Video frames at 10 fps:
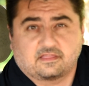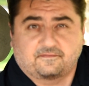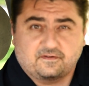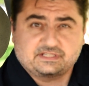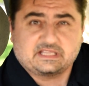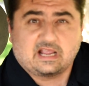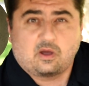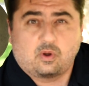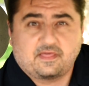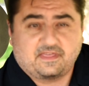first thing I
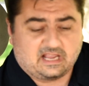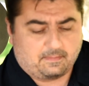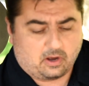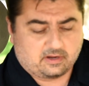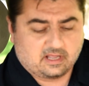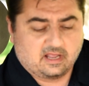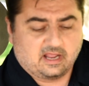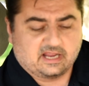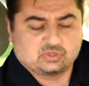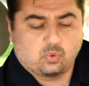want to think about
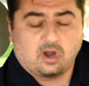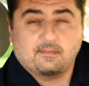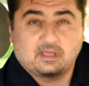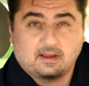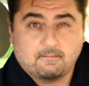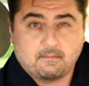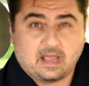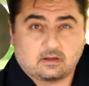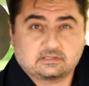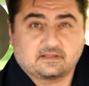is where I'm going to
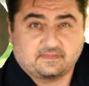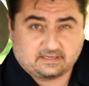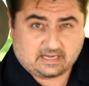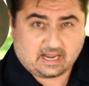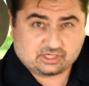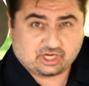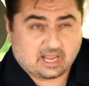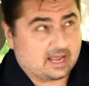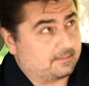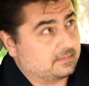mount the dash
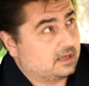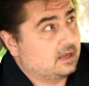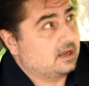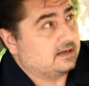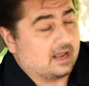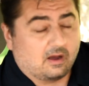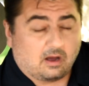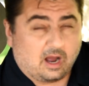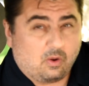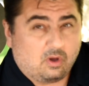cam. Now,
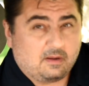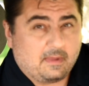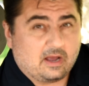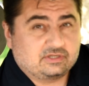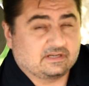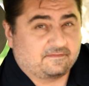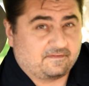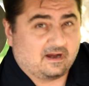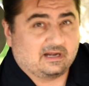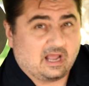I want to mount it
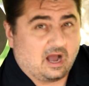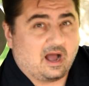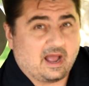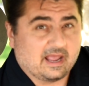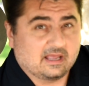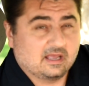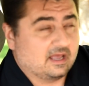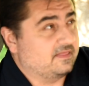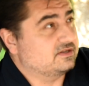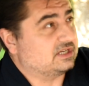fairly high,
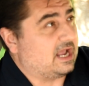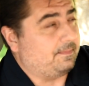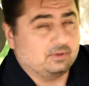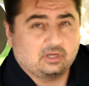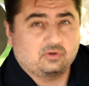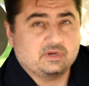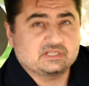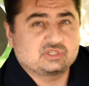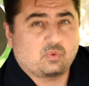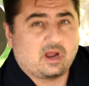and there's a couple of good
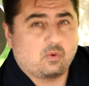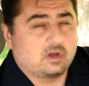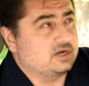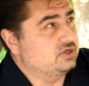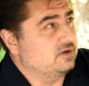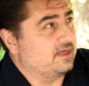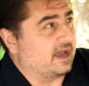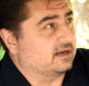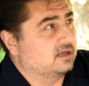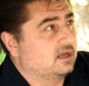reasons why I want to do
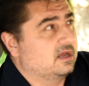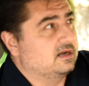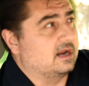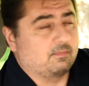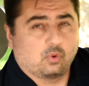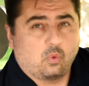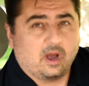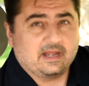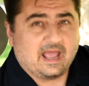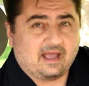that. Number
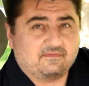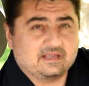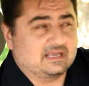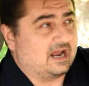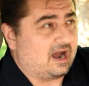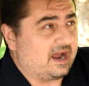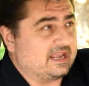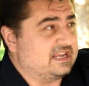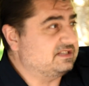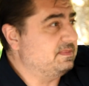one, having it high
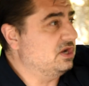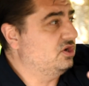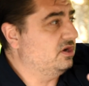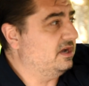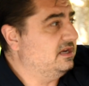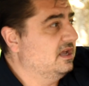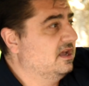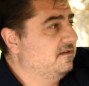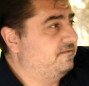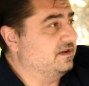gives me a good
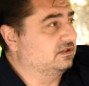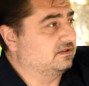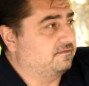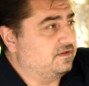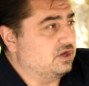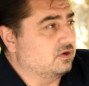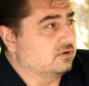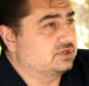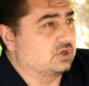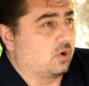field of view,
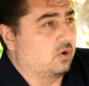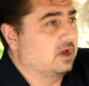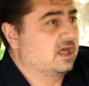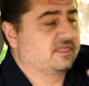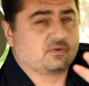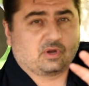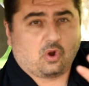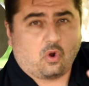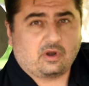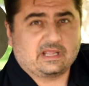so the
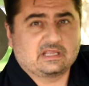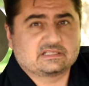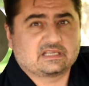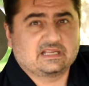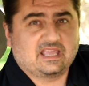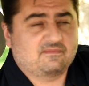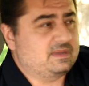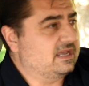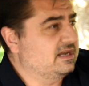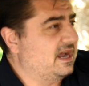recording is going to give
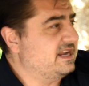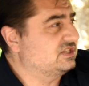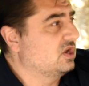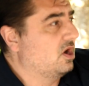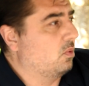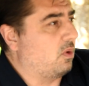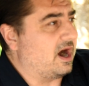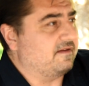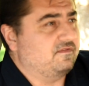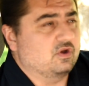me a nice
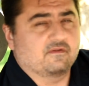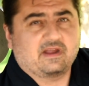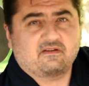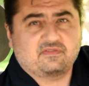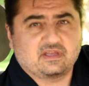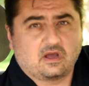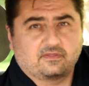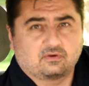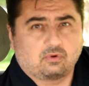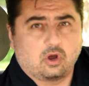wide view of everything on
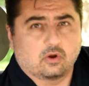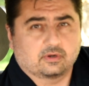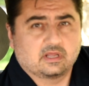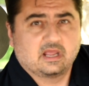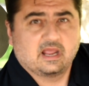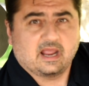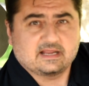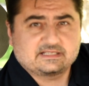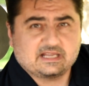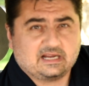the road.
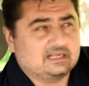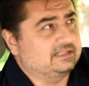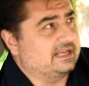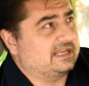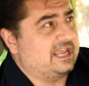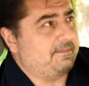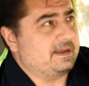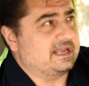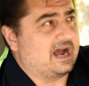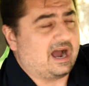And secondly,
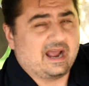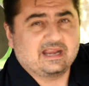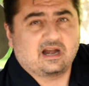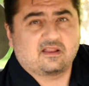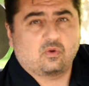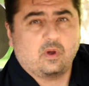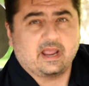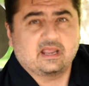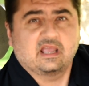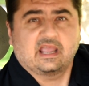keeping it high and out of the
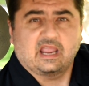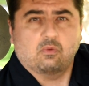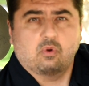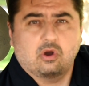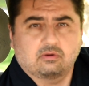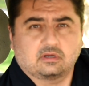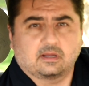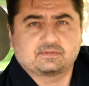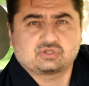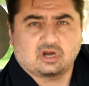way, it won't
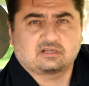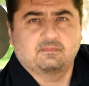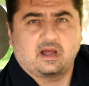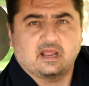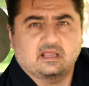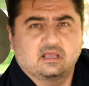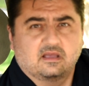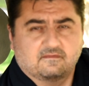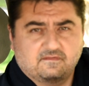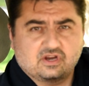obstruct my
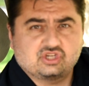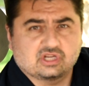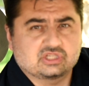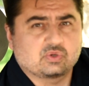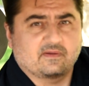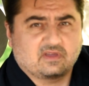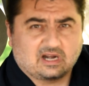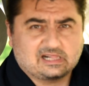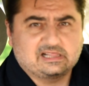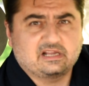vision, so I've got
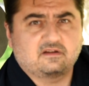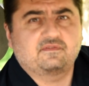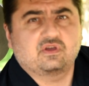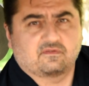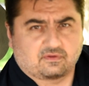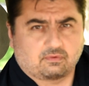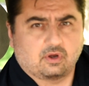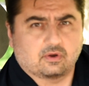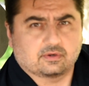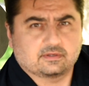a clear view of the
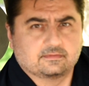road.